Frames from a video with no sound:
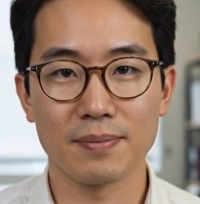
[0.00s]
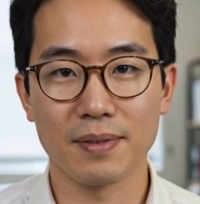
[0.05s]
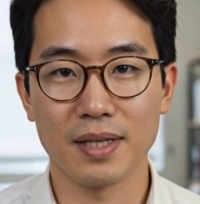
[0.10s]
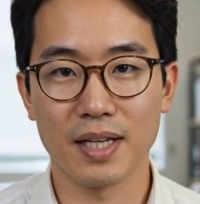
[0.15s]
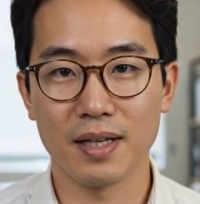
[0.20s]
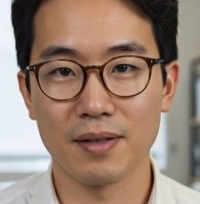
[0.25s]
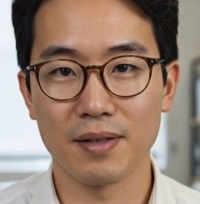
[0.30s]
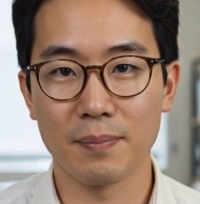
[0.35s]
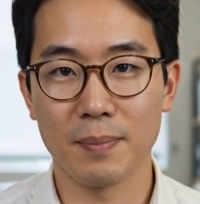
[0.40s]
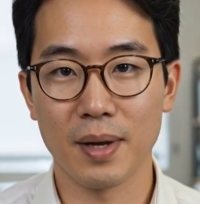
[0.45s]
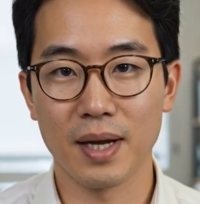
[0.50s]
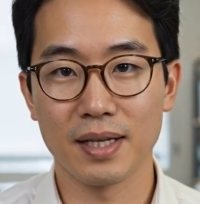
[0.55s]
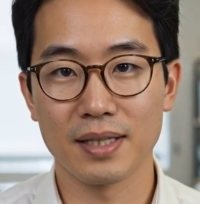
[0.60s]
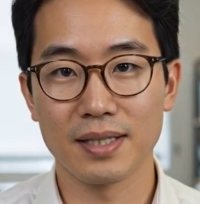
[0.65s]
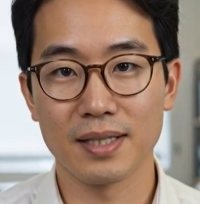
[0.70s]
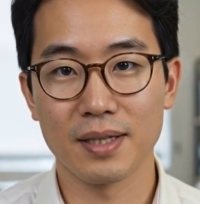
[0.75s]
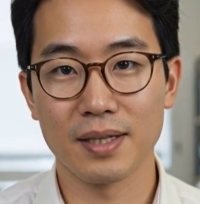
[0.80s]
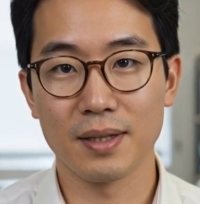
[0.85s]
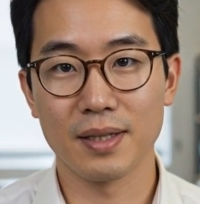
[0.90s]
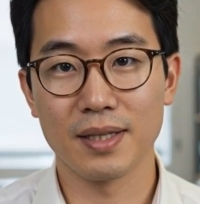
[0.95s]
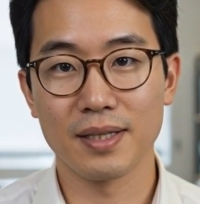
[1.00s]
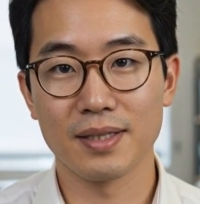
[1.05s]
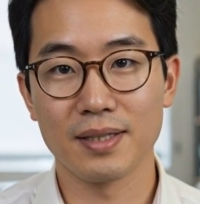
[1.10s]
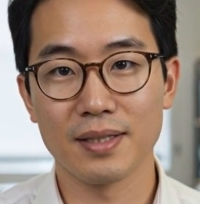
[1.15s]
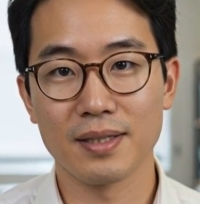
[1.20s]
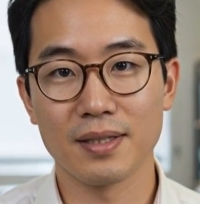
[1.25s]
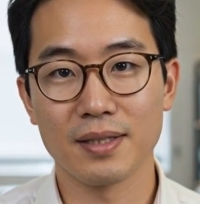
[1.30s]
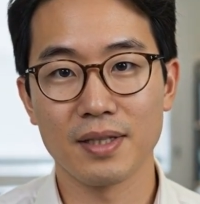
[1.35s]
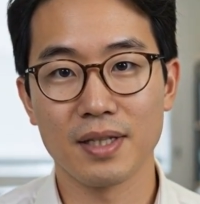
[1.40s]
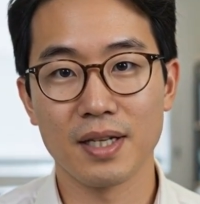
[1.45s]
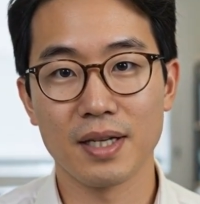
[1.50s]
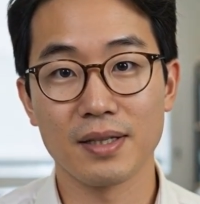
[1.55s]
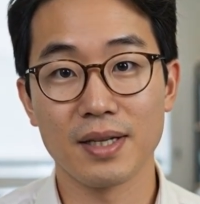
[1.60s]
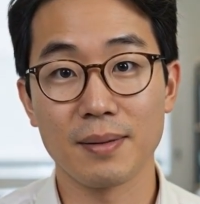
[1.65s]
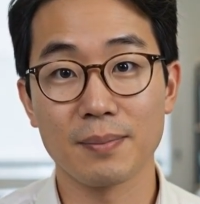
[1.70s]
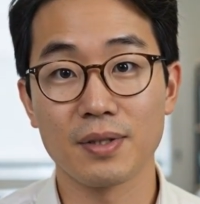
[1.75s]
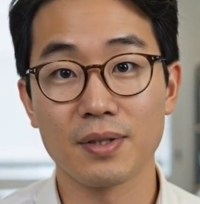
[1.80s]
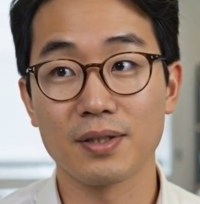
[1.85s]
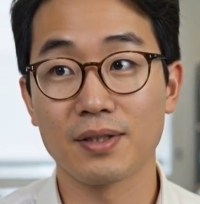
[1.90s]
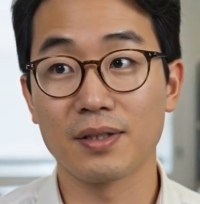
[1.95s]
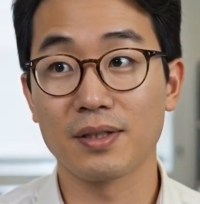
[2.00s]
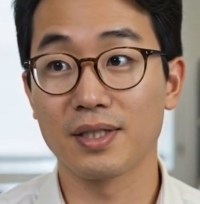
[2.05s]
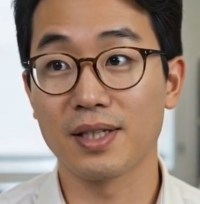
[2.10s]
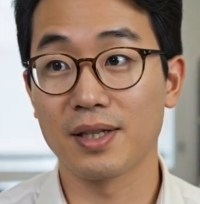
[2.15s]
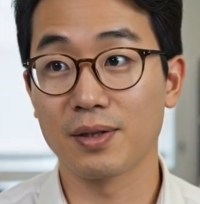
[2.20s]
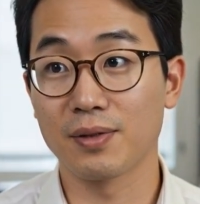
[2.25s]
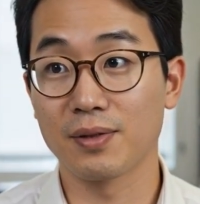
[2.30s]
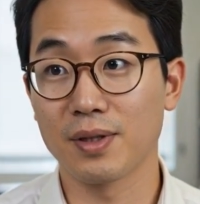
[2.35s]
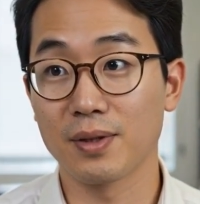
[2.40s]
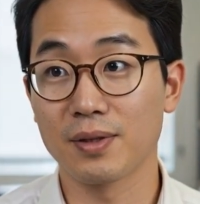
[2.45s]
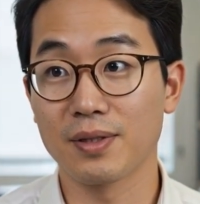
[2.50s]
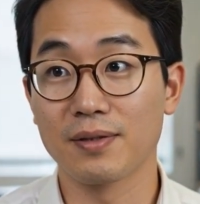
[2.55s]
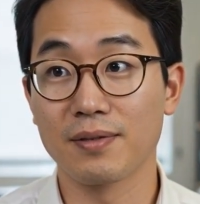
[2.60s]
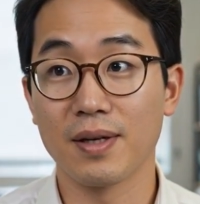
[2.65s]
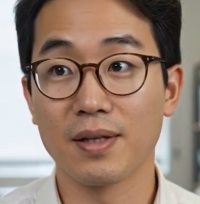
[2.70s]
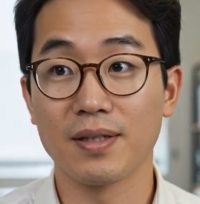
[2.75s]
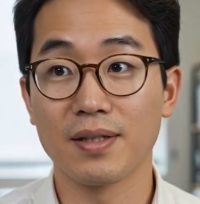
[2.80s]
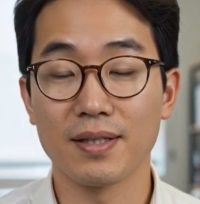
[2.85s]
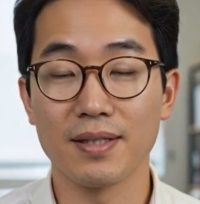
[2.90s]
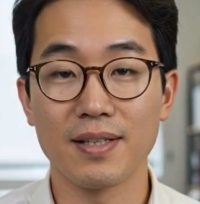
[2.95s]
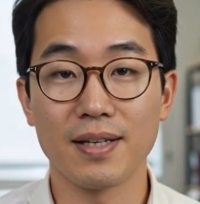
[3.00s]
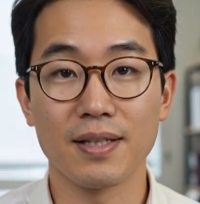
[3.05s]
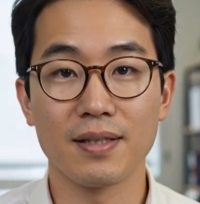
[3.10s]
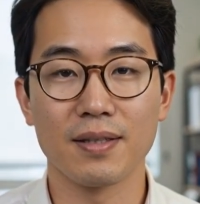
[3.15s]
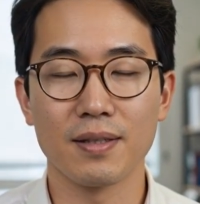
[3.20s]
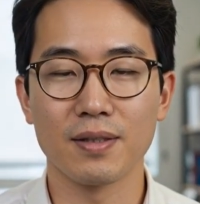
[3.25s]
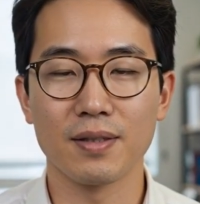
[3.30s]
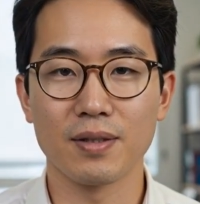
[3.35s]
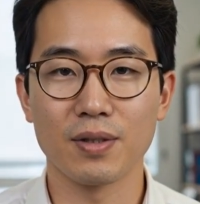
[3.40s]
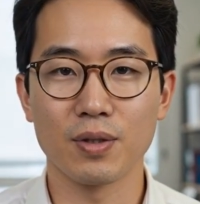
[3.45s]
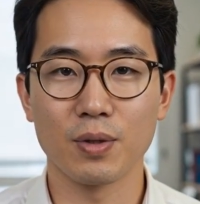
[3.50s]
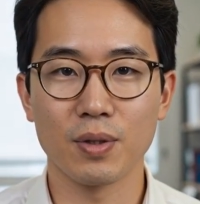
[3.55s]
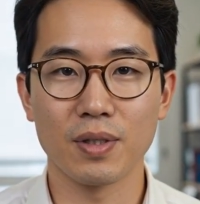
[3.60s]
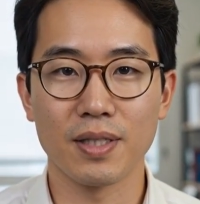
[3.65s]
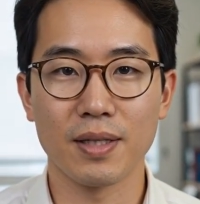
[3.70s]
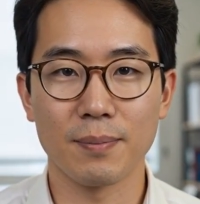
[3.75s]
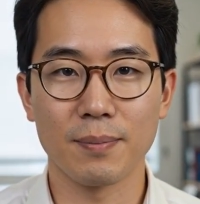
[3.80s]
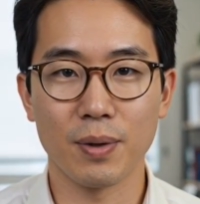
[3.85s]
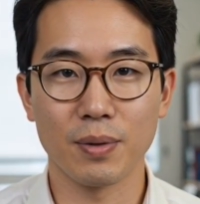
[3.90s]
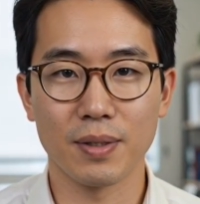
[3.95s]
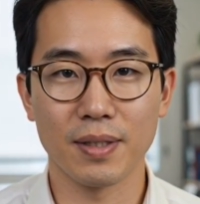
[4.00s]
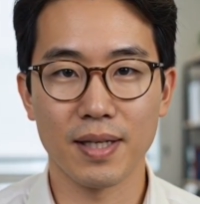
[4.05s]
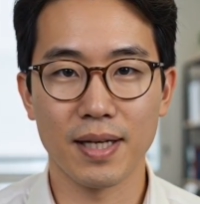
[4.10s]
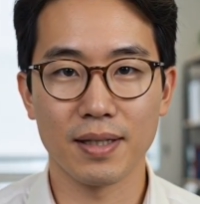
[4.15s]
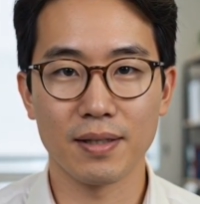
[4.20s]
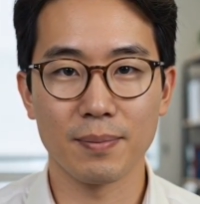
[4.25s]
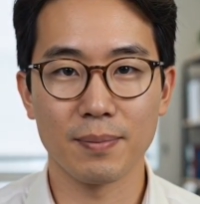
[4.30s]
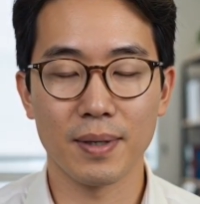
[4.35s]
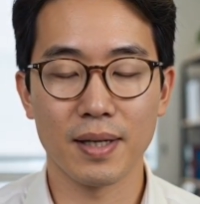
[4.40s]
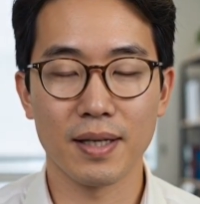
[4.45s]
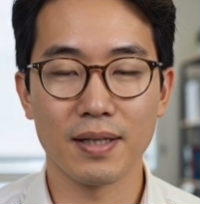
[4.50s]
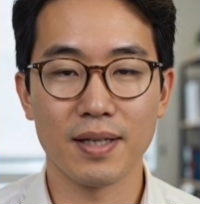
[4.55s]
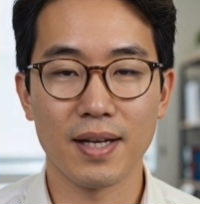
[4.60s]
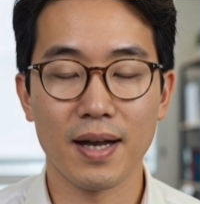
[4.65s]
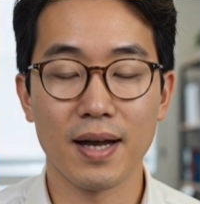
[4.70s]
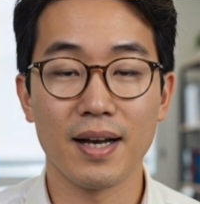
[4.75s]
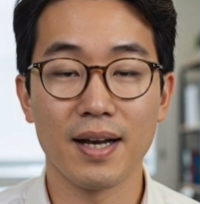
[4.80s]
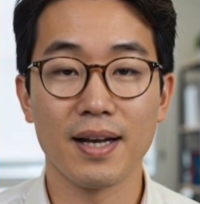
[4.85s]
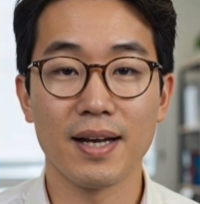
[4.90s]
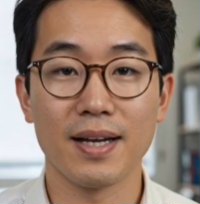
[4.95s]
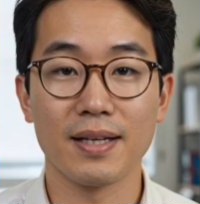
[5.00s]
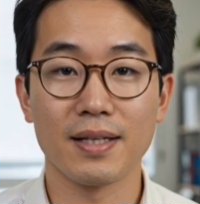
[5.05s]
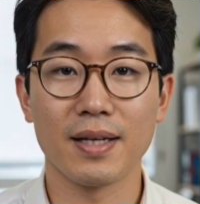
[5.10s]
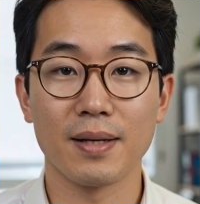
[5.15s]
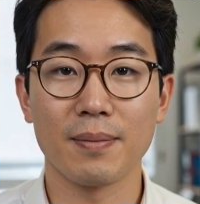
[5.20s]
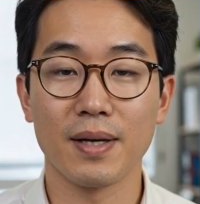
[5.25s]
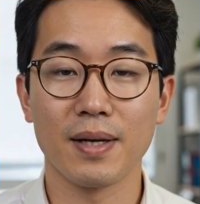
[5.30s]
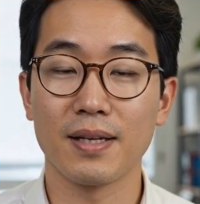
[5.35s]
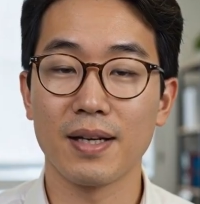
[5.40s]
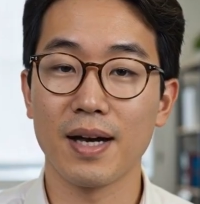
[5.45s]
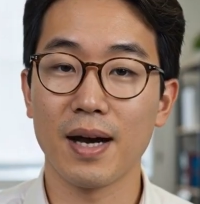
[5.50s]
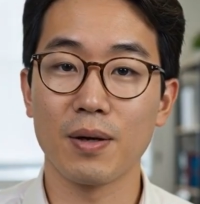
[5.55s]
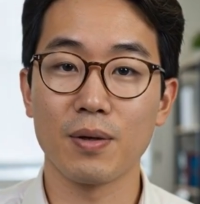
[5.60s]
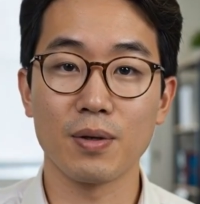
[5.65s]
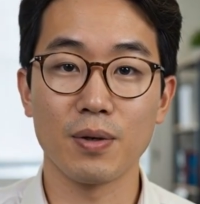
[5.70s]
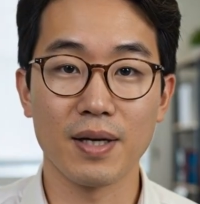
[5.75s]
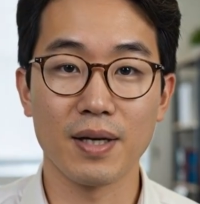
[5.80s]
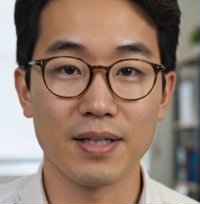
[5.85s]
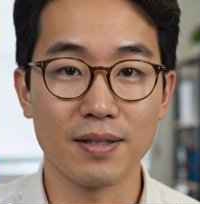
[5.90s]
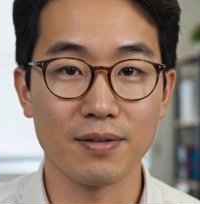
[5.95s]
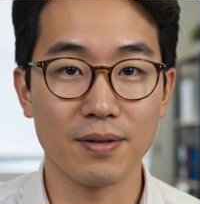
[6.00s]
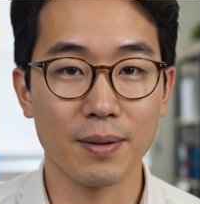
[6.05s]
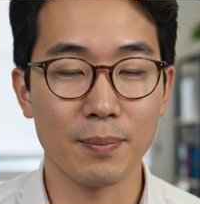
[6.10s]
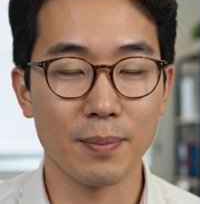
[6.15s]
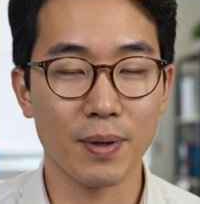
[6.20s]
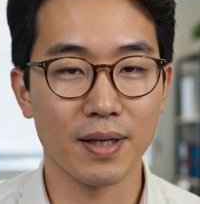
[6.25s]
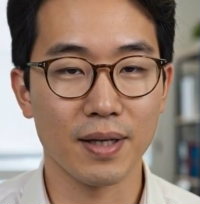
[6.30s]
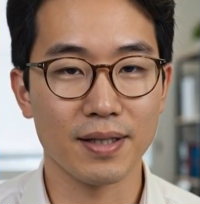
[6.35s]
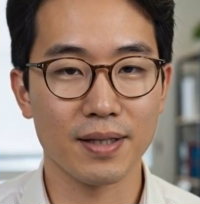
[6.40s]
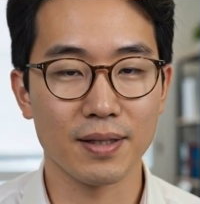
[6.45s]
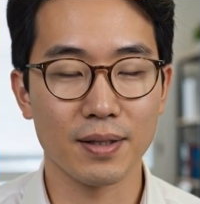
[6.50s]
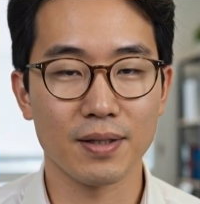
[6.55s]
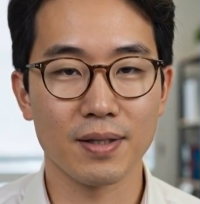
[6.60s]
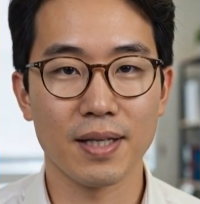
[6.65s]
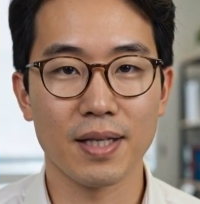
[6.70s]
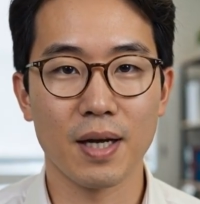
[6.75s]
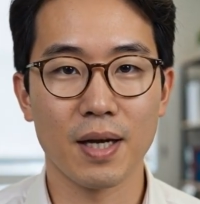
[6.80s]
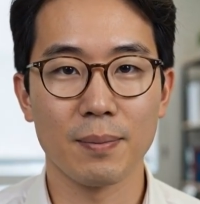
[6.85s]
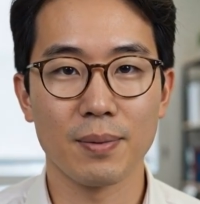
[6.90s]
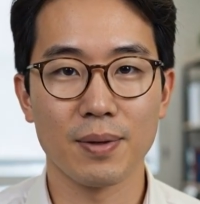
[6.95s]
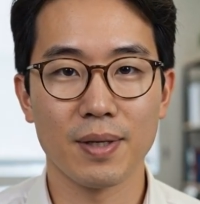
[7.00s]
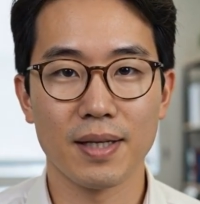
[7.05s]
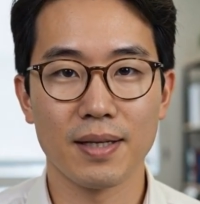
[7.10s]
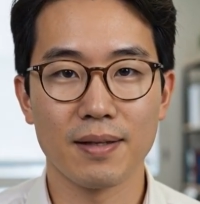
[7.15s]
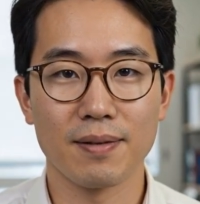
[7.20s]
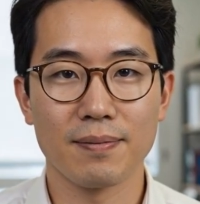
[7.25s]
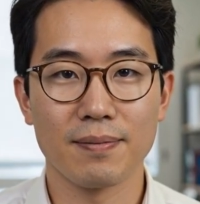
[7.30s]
Even modest increases in chip temperature can reduce efficiency, shorten component lifespan, and limit how aggressively processors can operate.